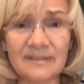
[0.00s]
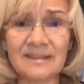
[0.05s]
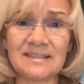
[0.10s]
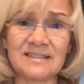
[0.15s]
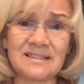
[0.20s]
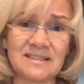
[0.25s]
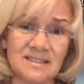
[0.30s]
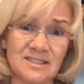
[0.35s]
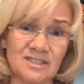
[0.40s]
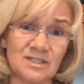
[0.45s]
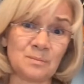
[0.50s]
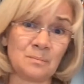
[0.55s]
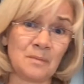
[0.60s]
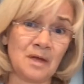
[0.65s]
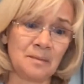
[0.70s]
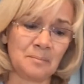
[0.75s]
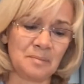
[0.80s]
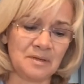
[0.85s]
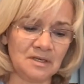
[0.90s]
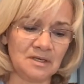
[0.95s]
That's just
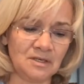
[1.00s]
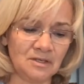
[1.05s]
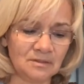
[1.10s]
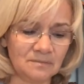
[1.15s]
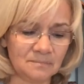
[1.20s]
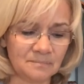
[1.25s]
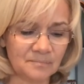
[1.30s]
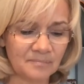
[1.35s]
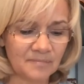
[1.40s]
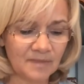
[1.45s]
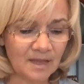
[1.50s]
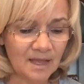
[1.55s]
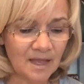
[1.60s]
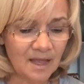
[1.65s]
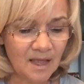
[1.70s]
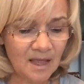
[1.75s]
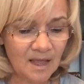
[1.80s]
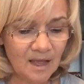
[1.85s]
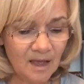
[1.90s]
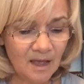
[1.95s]
my opinion.
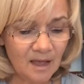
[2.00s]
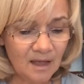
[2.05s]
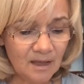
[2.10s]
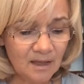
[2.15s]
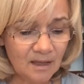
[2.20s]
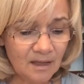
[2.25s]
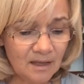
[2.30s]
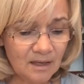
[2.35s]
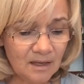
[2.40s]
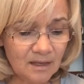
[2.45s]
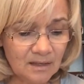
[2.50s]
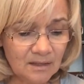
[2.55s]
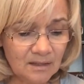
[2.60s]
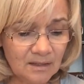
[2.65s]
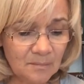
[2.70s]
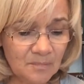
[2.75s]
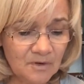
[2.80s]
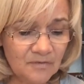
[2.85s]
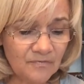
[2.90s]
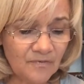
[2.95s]
Uh,
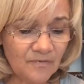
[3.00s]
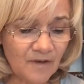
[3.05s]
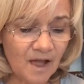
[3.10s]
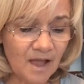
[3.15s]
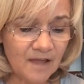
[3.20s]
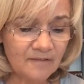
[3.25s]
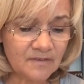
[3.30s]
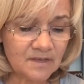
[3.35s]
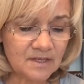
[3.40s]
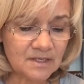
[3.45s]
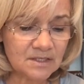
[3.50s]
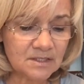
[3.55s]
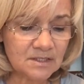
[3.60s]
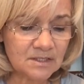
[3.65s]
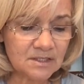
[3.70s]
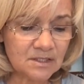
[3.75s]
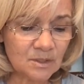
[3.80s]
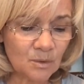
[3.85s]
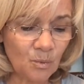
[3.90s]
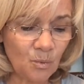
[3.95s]
number five
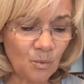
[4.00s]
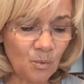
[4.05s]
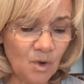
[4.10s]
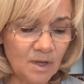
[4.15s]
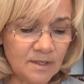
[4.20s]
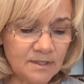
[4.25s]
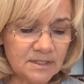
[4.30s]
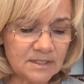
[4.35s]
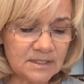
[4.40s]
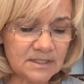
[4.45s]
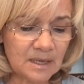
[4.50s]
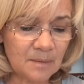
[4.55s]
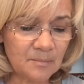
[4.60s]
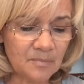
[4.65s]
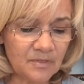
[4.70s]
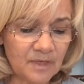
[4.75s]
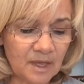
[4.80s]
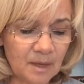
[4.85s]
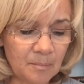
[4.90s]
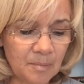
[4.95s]
is what's
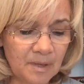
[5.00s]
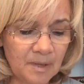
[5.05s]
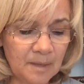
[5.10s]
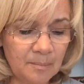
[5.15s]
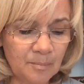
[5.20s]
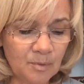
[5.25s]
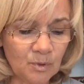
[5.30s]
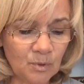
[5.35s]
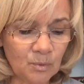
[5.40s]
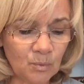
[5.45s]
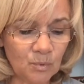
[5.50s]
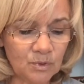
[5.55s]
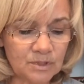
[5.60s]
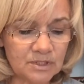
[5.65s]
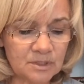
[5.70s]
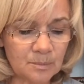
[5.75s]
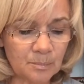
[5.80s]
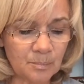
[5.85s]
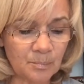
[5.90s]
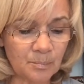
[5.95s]
something people would
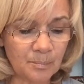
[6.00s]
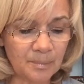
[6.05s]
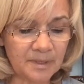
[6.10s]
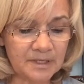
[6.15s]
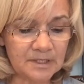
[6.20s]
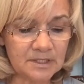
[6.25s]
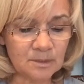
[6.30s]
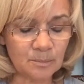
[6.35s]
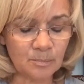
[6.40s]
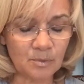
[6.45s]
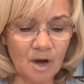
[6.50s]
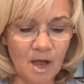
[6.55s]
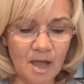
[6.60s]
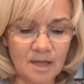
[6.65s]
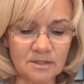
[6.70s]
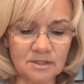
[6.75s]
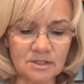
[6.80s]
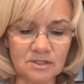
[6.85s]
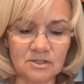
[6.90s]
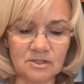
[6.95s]
su be
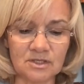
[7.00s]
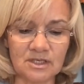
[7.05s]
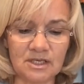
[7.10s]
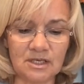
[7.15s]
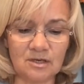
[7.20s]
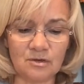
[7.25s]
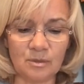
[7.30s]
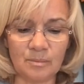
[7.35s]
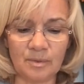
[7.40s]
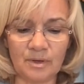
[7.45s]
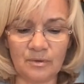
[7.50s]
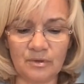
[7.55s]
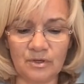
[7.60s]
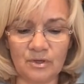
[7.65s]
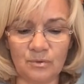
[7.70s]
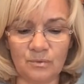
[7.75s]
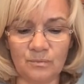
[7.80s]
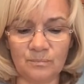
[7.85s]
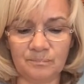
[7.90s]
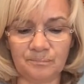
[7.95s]
surprised to hear about
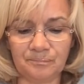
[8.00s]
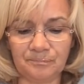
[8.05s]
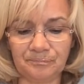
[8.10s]
you?